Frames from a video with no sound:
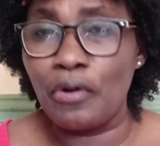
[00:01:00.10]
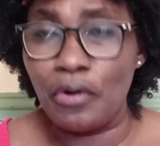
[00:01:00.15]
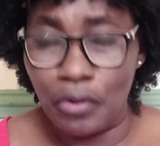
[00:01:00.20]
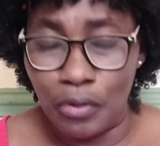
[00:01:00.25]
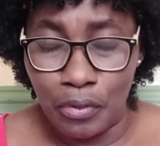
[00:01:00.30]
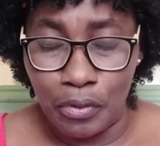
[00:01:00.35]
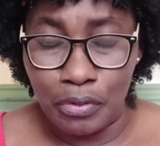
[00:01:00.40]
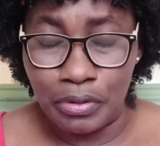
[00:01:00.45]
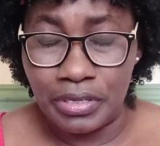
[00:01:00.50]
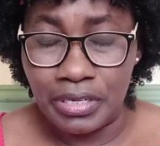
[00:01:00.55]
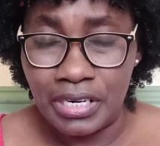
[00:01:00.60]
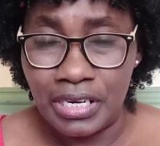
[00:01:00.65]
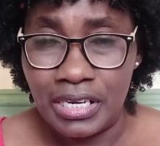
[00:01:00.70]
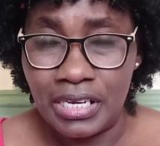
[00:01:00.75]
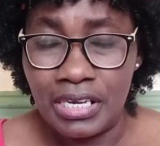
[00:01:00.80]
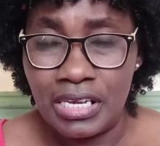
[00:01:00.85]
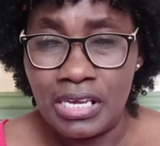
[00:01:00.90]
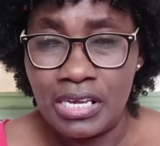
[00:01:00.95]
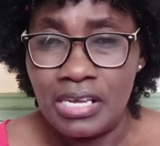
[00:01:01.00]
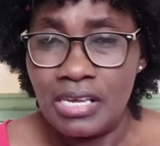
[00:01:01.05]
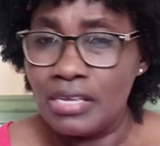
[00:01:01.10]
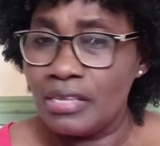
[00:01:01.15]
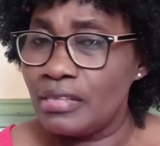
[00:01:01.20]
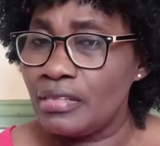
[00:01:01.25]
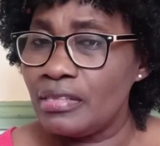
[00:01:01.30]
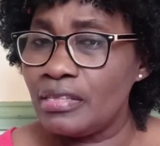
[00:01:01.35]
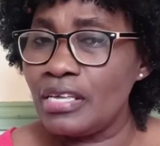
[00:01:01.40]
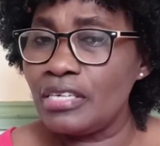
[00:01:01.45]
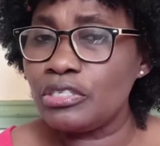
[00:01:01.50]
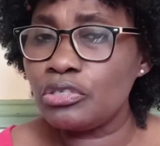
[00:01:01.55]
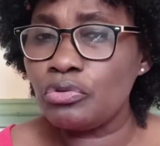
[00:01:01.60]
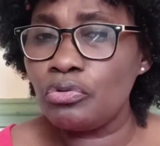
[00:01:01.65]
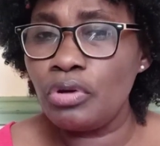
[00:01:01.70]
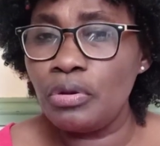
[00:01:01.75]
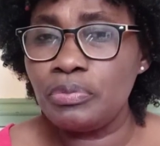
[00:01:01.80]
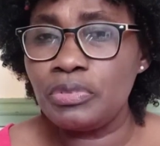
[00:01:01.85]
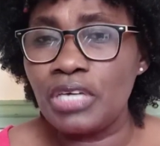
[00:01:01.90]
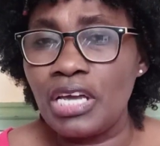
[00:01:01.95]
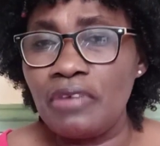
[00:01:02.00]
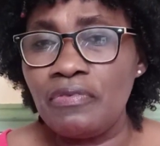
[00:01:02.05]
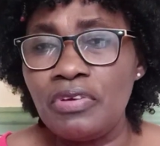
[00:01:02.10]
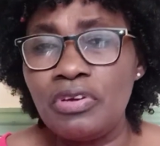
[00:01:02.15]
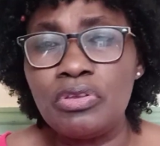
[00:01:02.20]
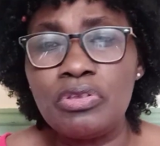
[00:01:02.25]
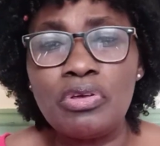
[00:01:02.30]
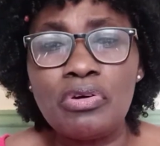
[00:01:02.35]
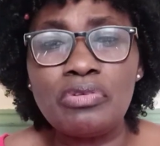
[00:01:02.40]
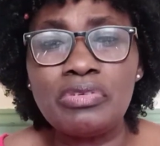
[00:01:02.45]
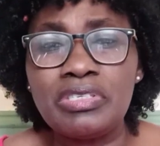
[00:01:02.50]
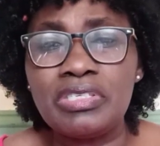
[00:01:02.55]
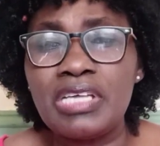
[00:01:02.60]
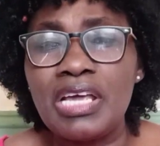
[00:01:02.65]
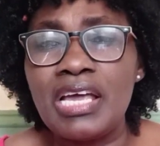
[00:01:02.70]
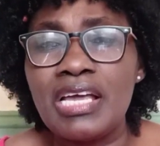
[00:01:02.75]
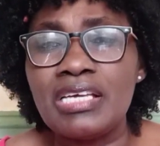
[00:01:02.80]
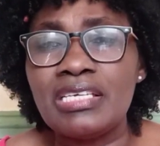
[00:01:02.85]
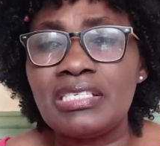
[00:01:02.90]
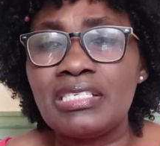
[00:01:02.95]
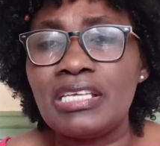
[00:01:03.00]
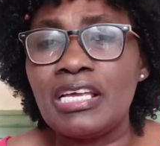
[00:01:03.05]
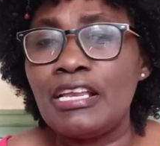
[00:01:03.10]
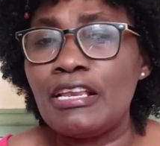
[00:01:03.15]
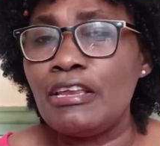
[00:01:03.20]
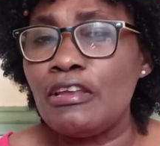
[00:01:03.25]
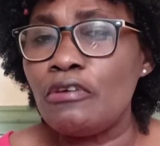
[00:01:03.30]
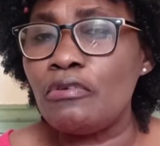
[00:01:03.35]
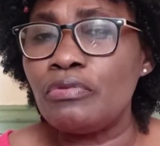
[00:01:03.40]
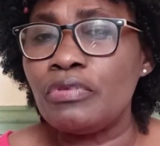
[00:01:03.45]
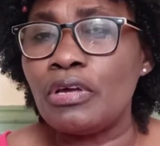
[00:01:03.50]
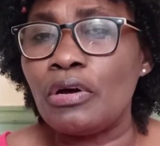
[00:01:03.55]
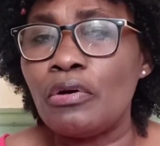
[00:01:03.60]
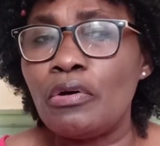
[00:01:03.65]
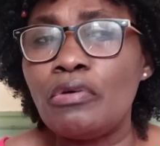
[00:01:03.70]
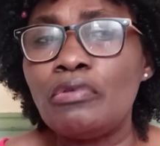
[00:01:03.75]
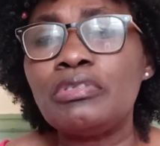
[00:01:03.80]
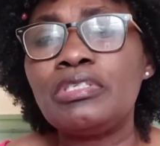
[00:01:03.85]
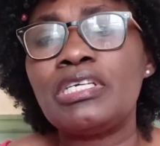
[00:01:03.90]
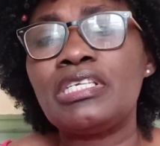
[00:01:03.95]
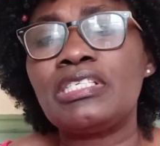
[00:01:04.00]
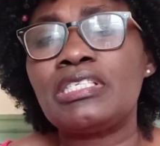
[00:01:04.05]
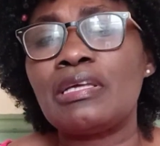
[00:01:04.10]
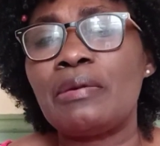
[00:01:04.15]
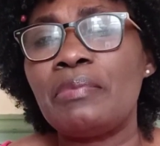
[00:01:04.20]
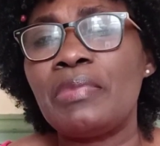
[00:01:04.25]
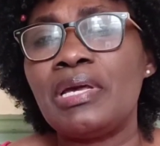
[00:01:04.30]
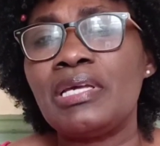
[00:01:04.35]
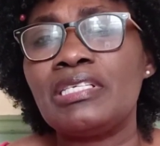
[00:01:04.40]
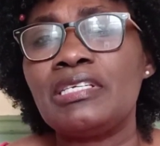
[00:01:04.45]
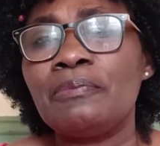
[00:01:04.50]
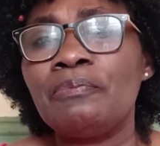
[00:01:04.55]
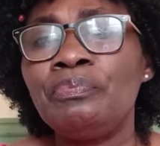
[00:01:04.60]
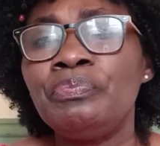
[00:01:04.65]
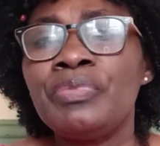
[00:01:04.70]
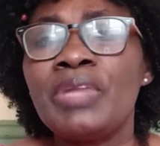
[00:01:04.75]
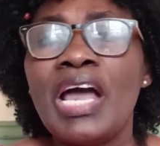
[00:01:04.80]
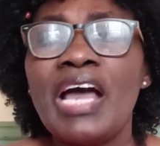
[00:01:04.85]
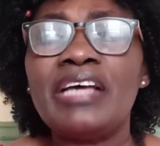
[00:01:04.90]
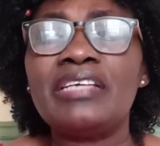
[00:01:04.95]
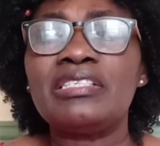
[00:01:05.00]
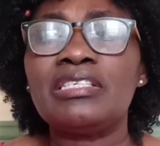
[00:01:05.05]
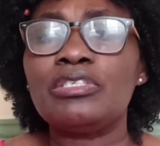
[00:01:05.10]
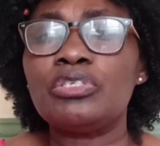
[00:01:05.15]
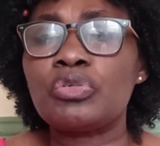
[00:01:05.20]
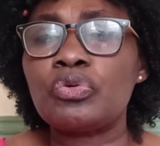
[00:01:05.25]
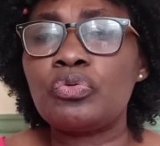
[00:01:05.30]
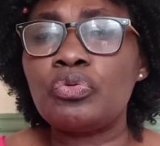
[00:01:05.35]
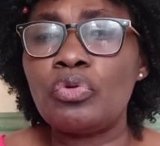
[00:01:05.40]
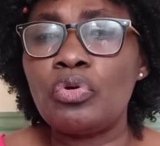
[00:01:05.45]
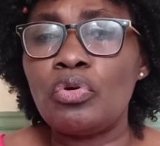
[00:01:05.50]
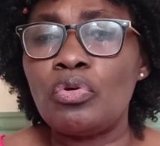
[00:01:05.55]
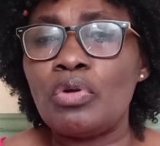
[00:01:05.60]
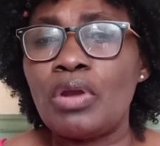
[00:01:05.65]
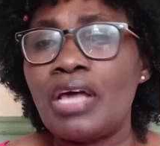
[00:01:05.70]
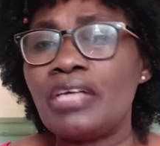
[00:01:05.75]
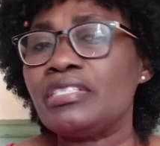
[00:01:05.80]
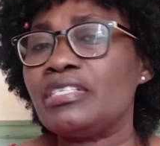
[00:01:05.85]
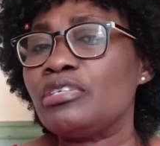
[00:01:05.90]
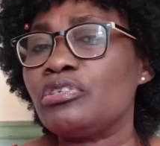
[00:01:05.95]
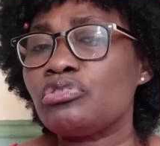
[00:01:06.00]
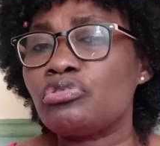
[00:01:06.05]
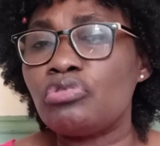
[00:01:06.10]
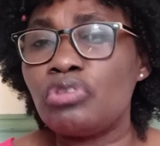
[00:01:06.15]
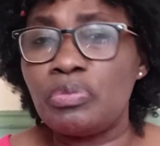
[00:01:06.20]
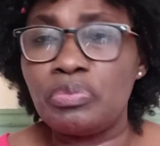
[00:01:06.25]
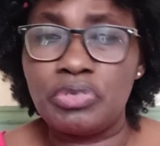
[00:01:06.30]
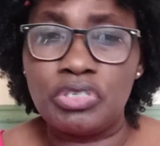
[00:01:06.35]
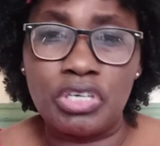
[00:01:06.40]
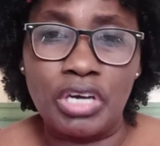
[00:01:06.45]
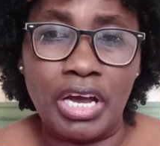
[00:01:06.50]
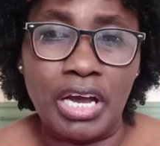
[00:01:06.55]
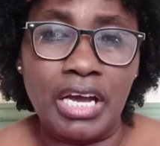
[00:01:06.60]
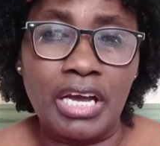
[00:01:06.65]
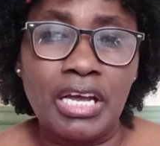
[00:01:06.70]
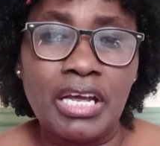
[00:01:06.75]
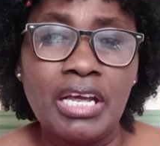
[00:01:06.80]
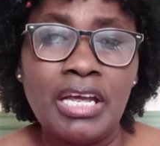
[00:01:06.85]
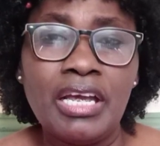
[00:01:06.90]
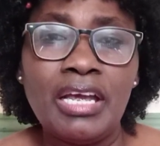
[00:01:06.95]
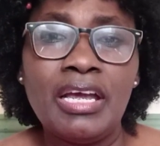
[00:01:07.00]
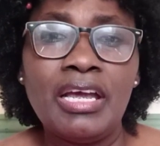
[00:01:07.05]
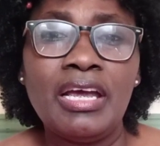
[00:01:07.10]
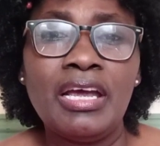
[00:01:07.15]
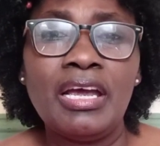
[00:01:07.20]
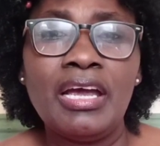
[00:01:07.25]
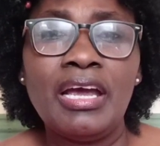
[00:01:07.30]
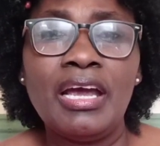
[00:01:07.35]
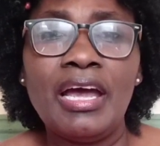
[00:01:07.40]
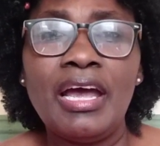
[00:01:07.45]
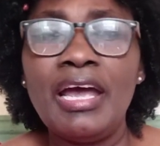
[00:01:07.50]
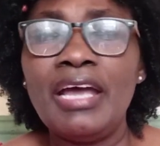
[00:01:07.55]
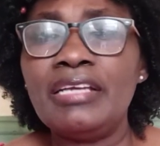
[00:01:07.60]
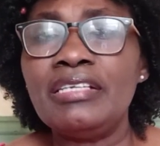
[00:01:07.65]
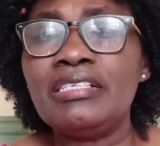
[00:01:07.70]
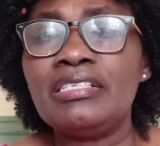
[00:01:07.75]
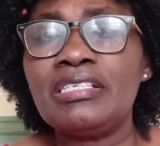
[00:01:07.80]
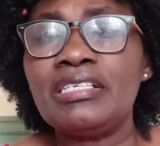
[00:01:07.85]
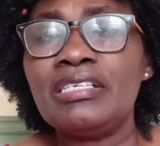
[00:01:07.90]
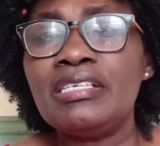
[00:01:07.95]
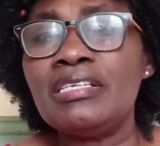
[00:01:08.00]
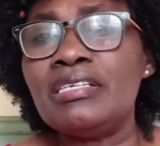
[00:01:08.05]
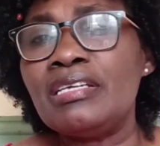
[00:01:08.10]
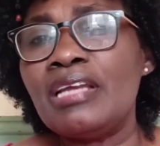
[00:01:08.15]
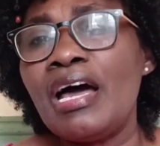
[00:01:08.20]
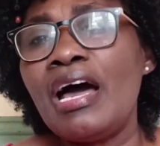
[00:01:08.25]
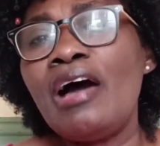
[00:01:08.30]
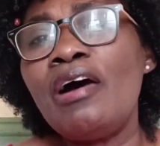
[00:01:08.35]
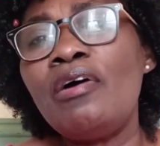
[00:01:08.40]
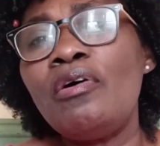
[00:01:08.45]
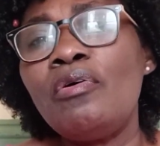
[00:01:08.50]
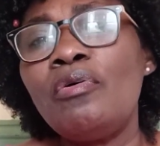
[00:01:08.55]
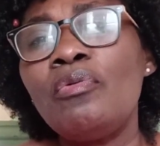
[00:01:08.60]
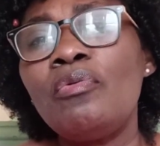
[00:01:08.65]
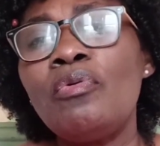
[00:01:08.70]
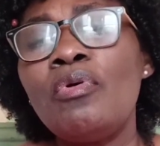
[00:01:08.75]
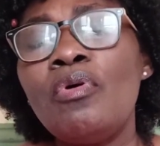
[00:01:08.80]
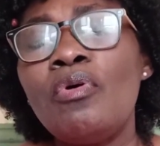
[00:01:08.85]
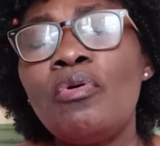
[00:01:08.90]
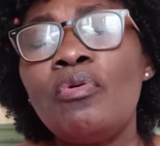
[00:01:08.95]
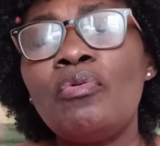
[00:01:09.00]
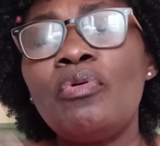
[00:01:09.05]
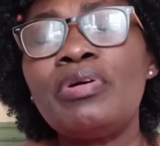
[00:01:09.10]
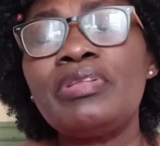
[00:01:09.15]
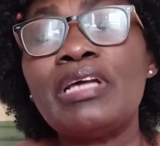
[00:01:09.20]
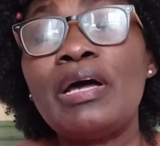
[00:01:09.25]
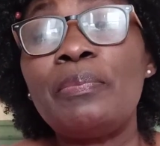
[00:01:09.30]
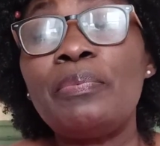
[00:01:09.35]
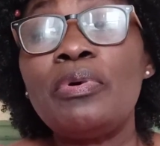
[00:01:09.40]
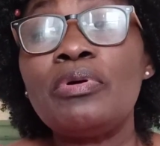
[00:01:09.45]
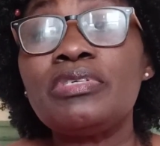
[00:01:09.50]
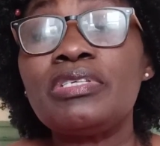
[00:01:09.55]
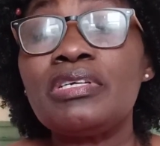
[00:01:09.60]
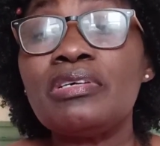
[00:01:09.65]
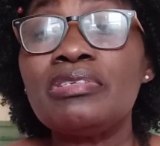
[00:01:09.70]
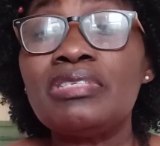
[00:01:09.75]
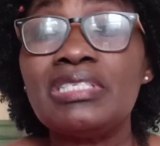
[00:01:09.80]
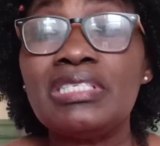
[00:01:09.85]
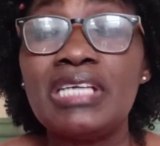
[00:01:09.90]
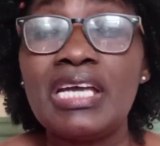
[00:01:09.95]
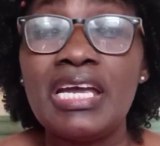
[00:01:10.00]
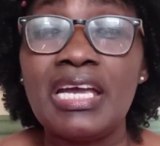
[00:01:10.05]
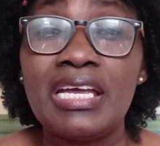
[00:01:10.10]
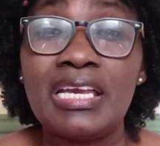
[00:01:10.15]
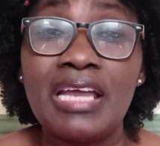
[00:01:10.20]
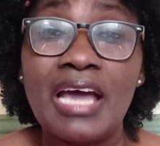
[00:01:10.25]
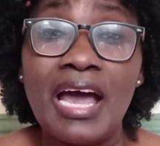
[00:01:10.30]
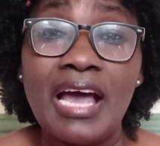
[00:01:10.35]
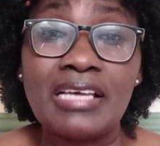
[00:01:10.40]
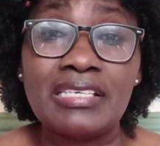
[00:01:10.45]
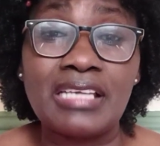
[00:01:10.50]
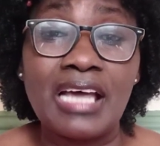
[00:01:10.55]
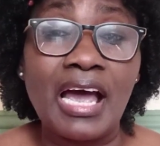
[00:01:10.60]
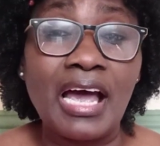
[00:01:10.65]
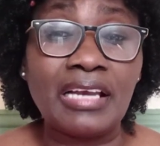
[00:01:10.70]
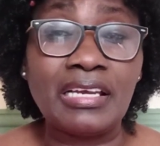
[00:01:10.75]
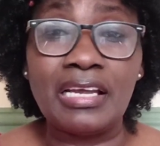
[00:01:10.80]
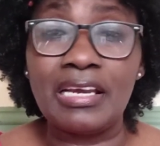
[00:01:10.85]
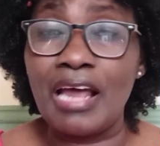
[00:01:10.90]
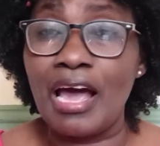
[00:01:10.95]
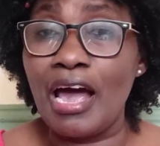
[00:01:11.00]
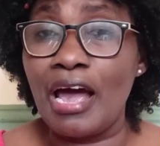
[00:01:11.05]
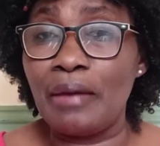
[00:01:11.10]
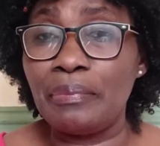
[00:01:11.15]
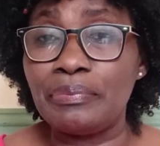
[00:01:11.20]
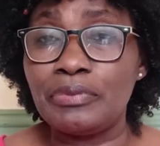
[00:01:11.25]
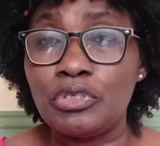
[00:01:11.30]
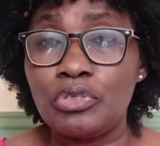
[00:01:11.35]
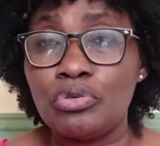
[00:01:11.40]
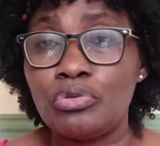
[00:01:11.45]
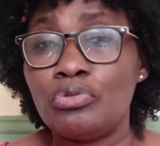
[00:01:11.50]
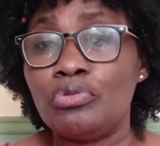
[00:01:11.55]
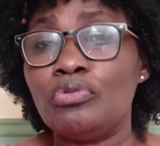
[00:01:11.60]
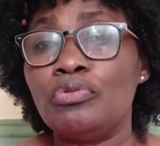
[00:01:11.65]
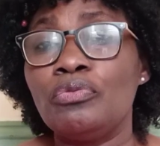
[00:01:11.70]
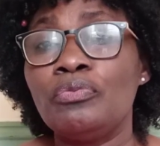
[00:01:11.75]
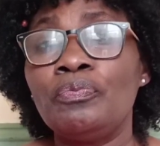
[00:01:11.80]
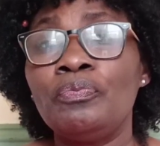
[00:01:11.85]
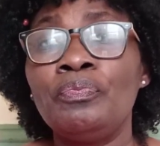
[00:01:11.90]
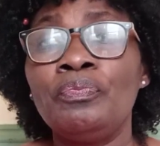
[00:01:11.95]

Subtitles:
God. The scripture, even those days, they knew the Old Testament as a scroll, as a scripture. And now what the apostles did has added up to